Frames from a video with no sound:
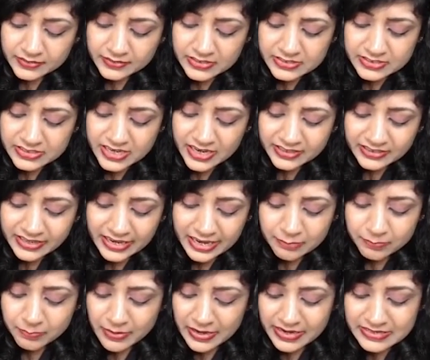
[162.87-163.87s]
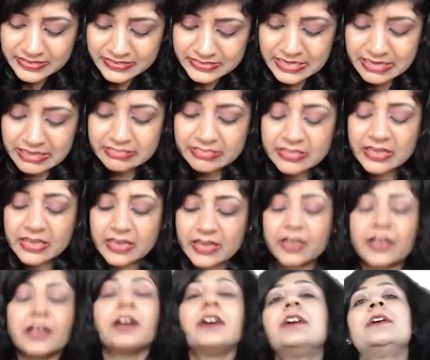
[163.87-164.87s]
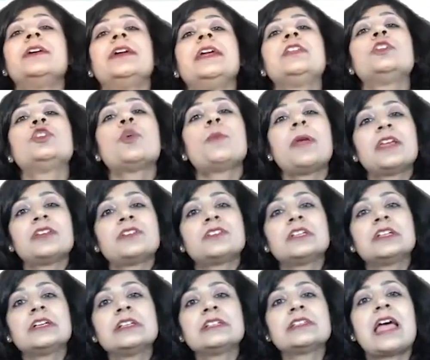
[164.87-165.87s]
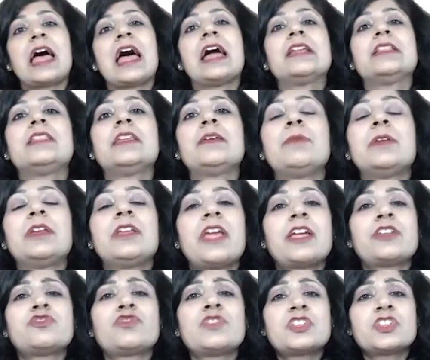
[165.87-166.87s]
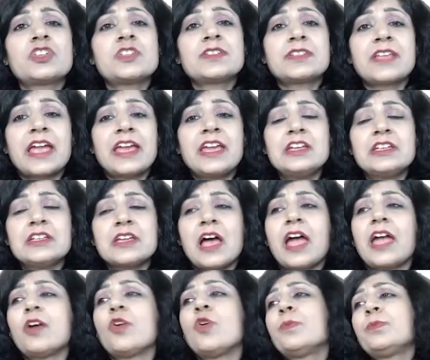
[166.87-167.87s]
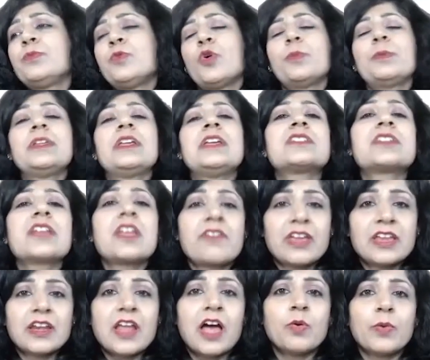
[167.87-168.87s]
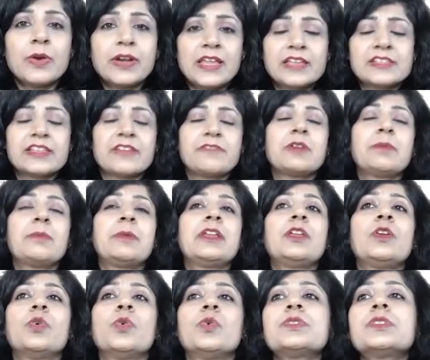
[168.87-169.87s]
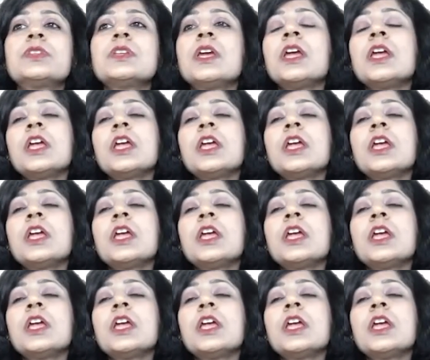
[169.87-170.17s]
this can take place in the incubators at the pediatrician site. I hope nobody is giving nowadays, everybody knows.